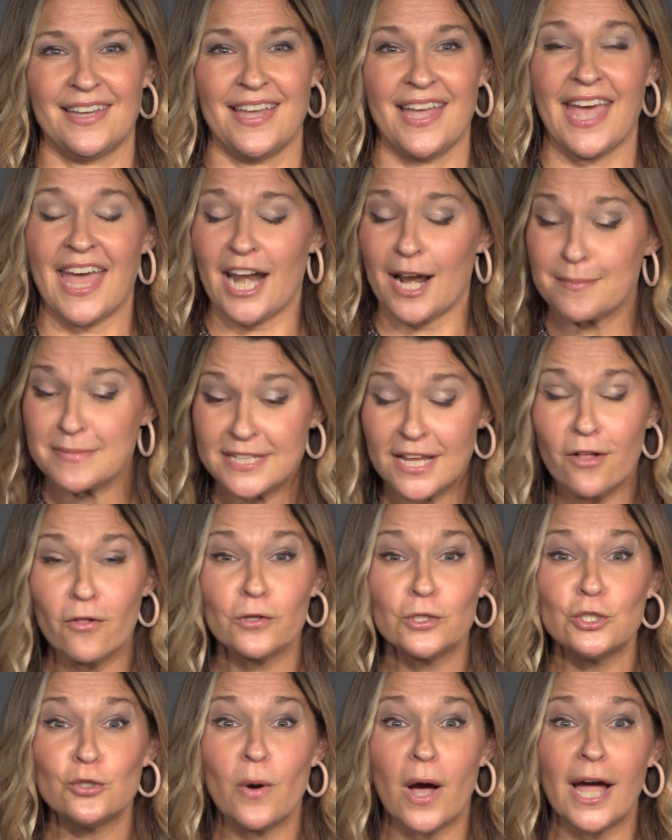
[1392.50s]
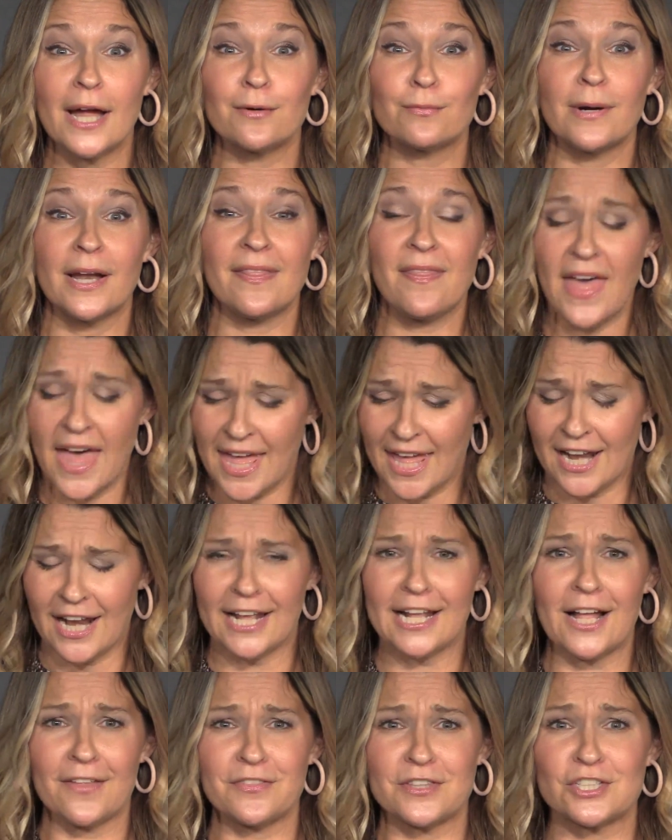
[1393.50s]
And I'm telling you, I read that and I
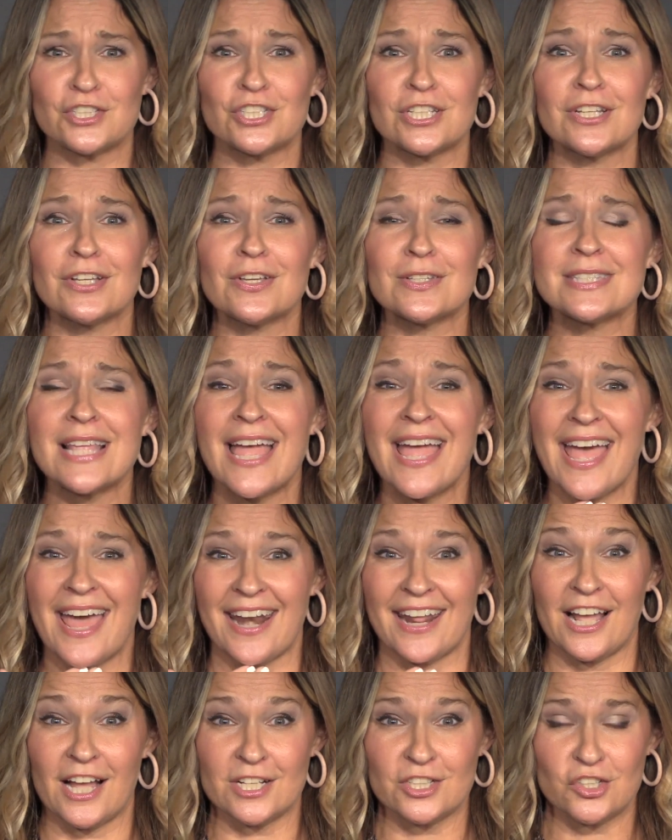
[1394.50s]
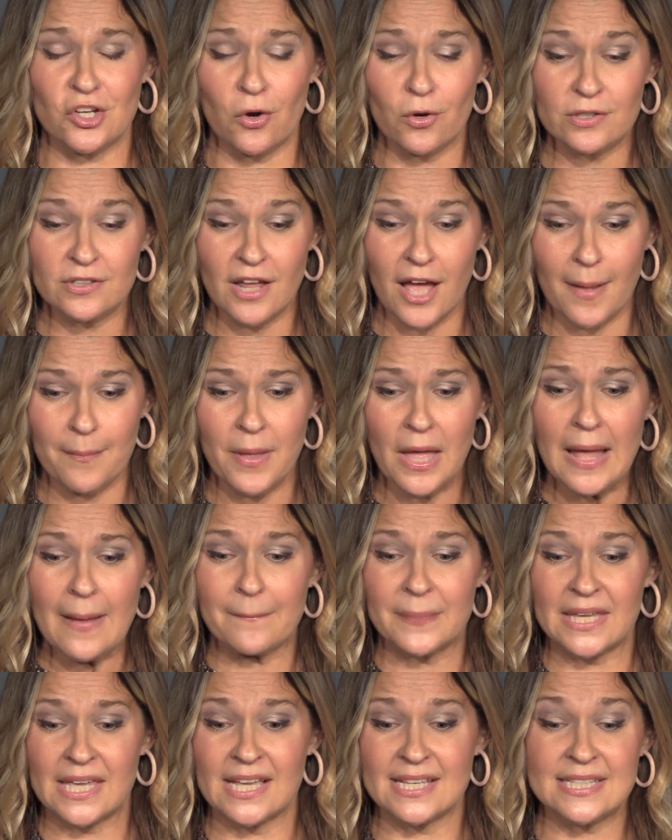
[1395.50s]
got the chills and I got choked up
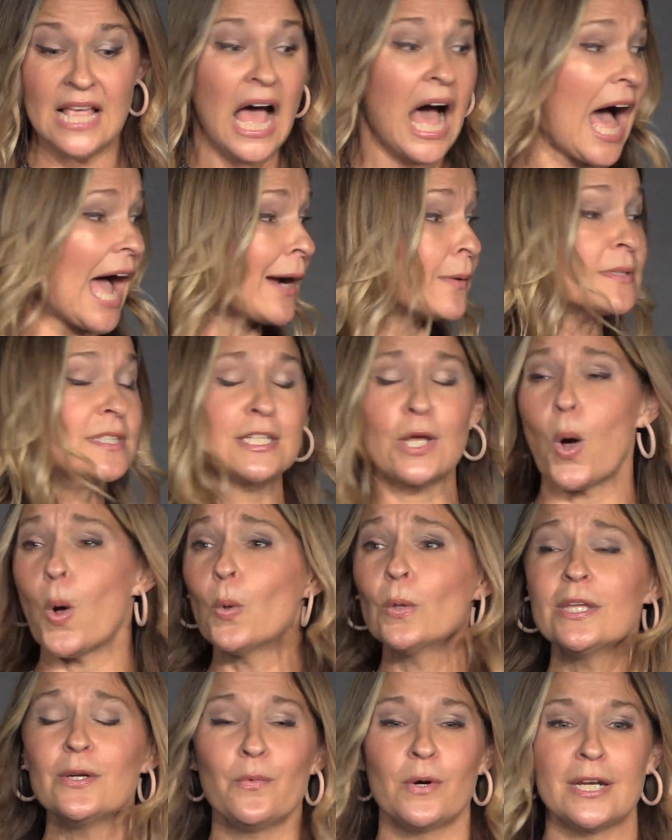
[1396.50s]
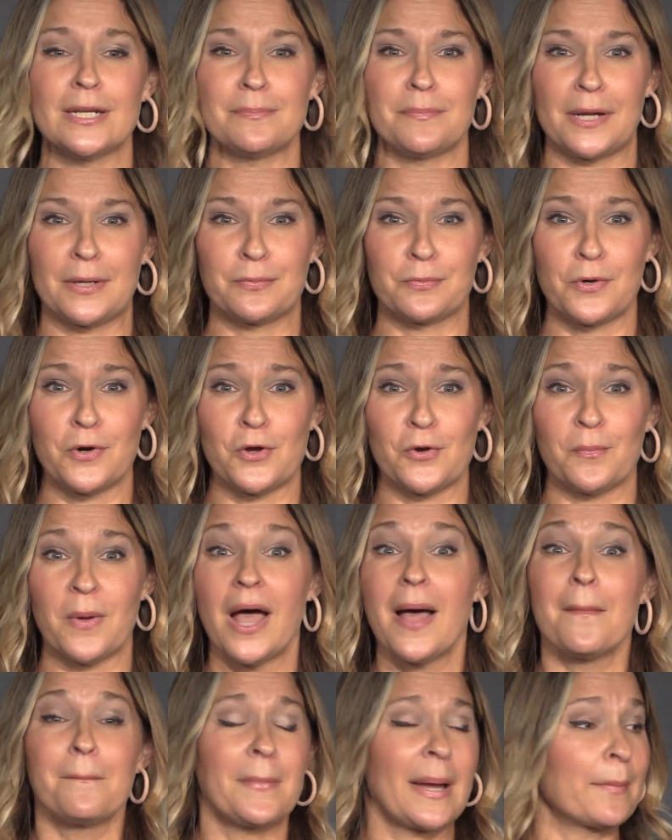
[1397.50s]
because I was the only one in my room.
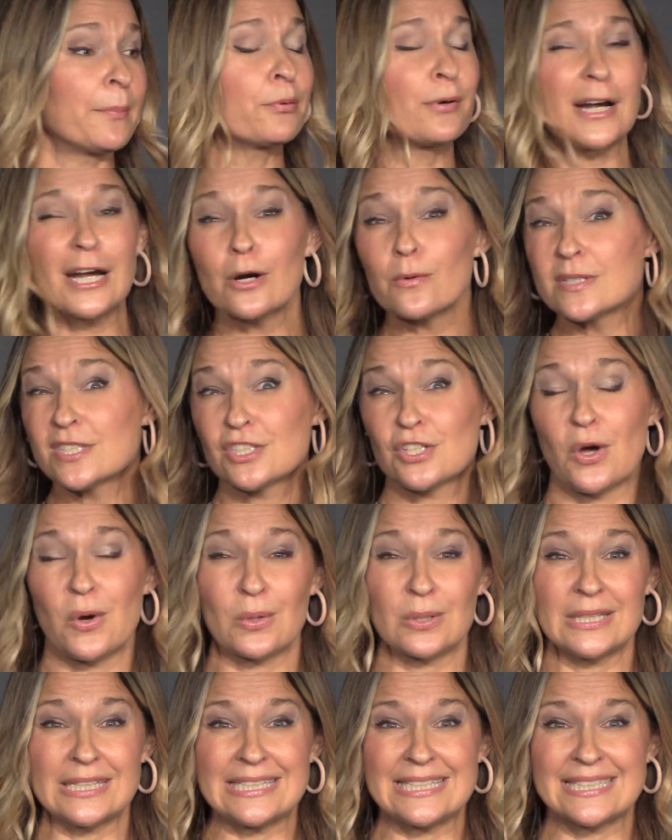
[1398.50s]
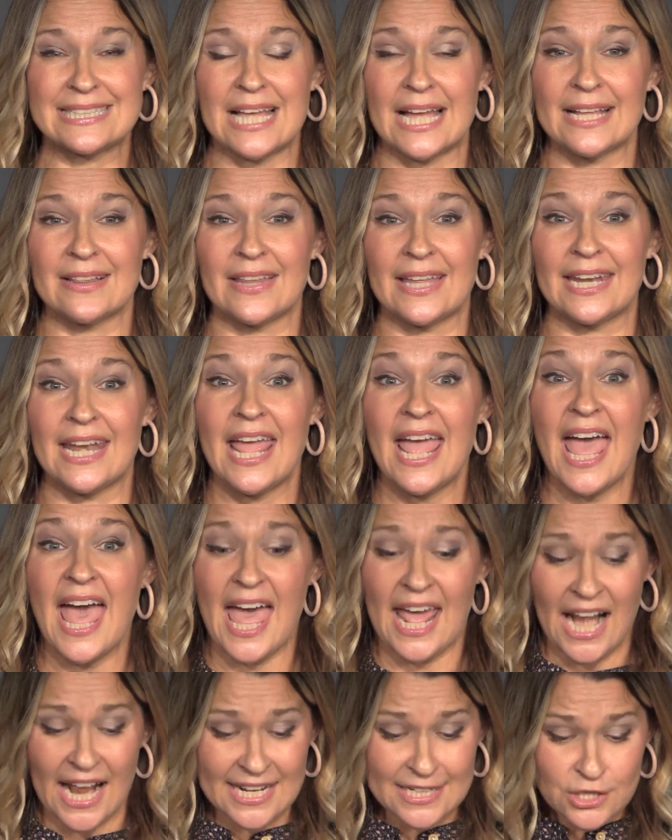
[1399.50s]
My prayer was totally silent.
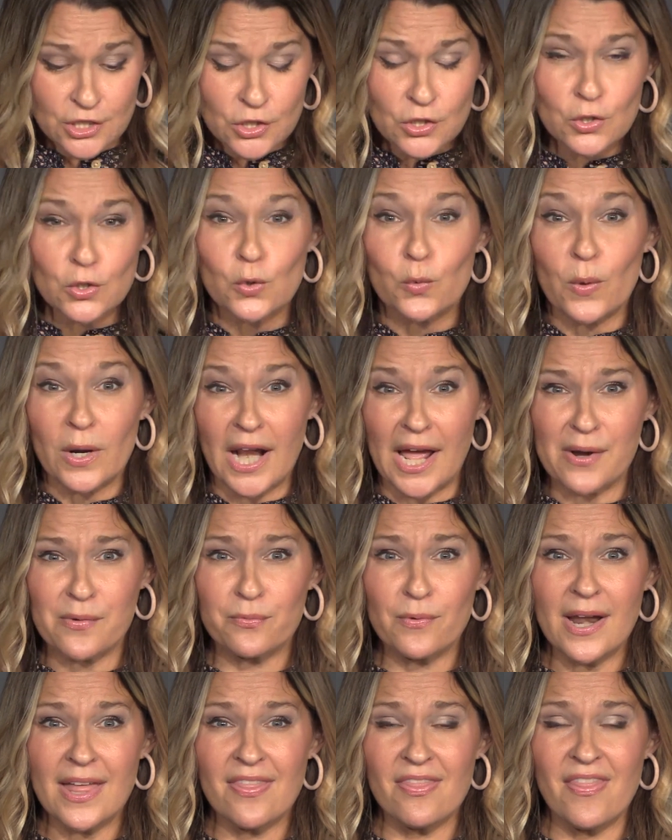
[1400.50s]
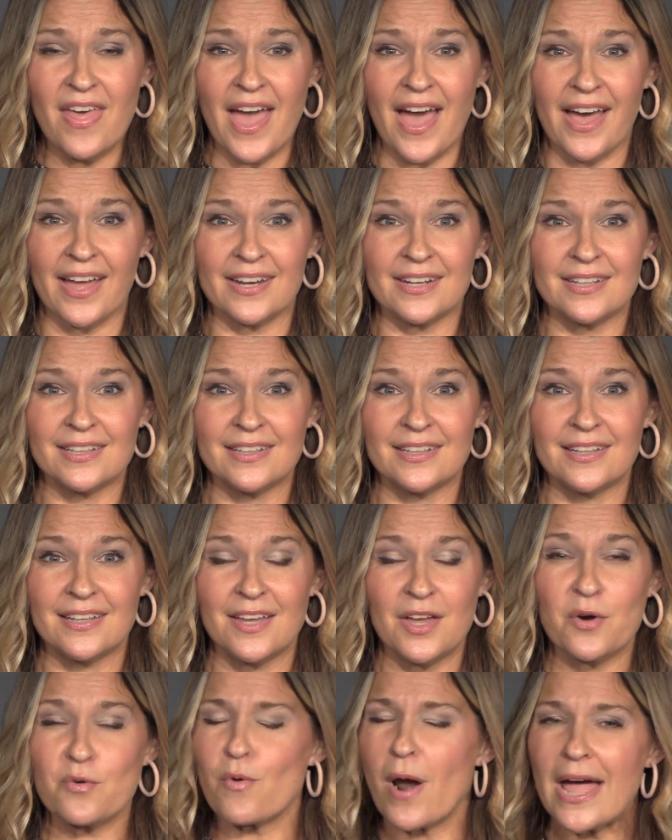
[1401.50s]
And I knew when I read that,
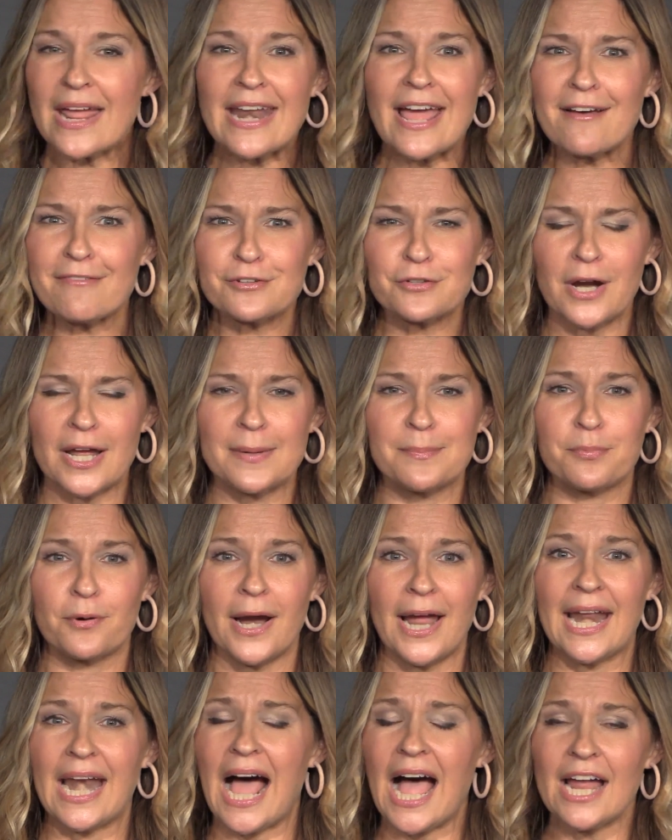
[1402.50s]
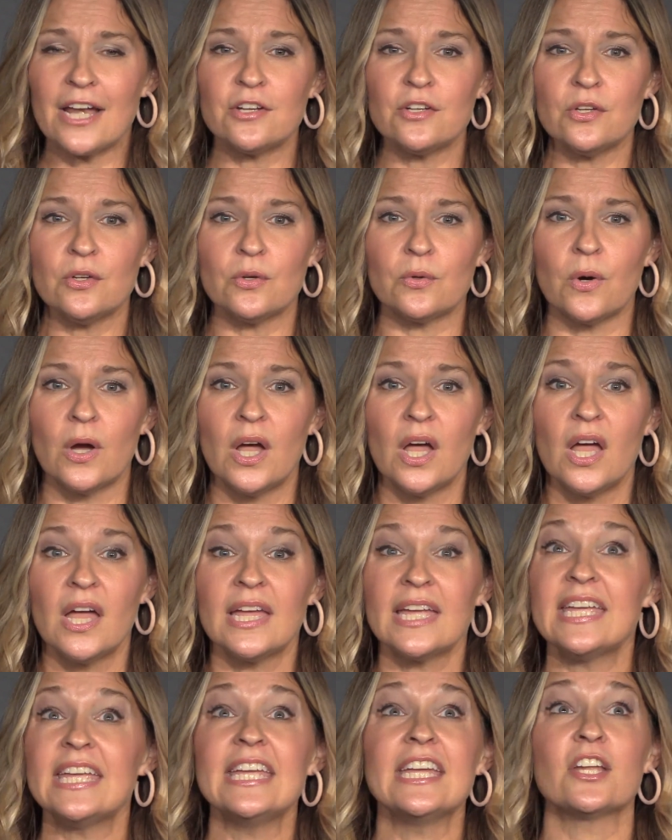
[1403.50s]
right after I had prayed, I knew
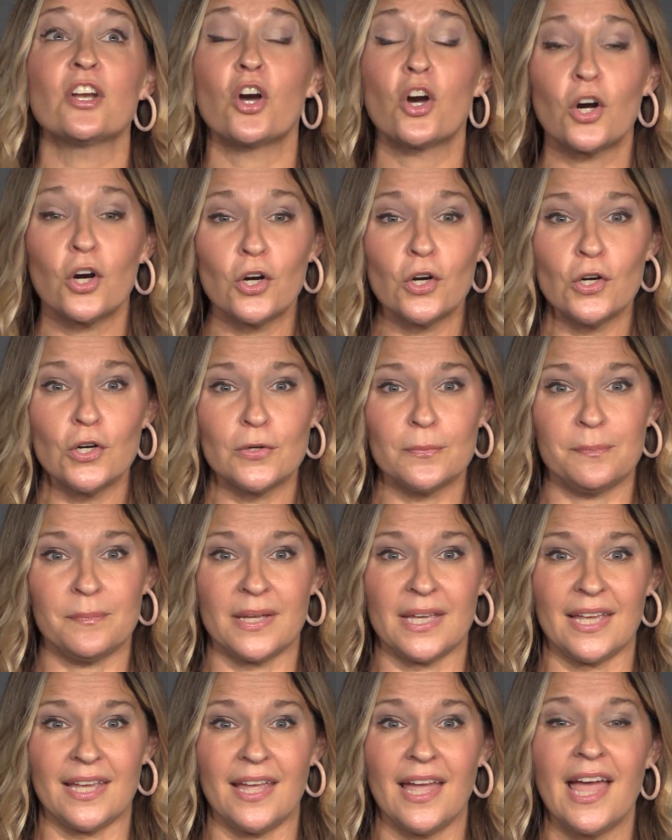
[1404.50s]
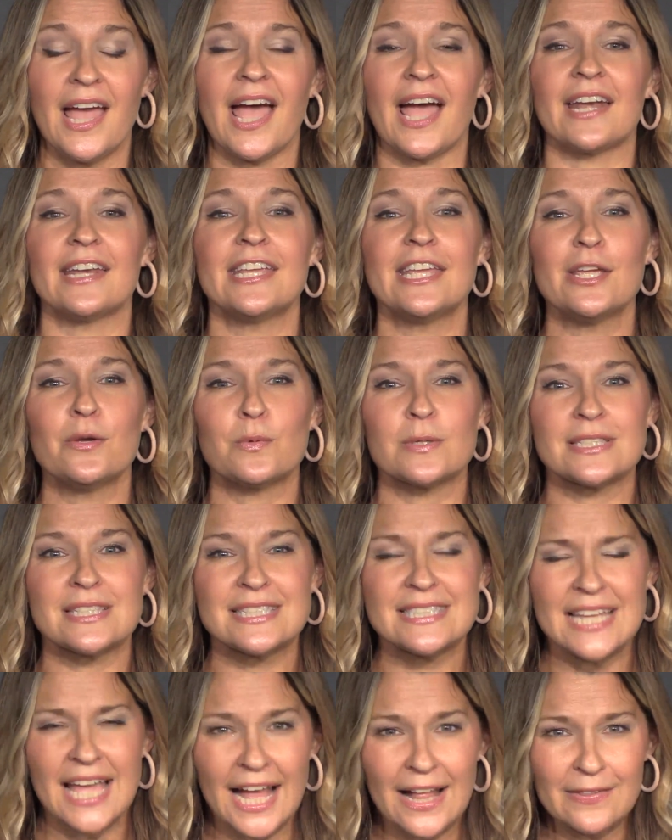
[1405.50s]
He had heard me and He was
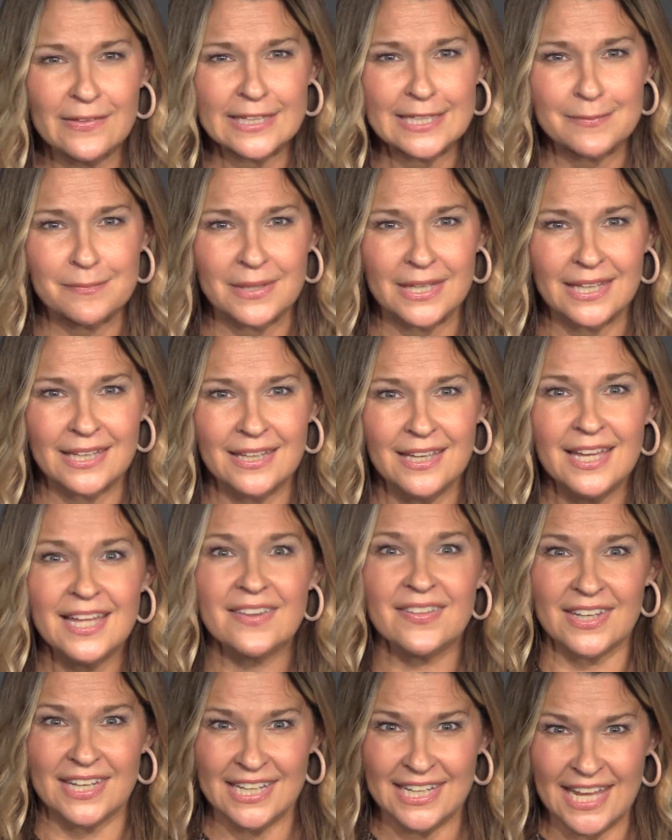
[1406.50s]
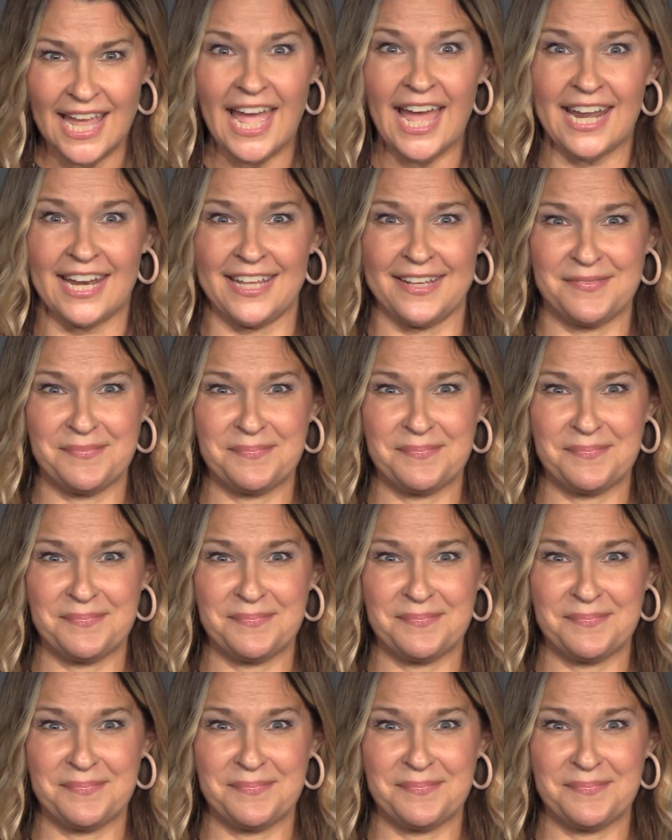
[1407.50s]
telling me that He had it.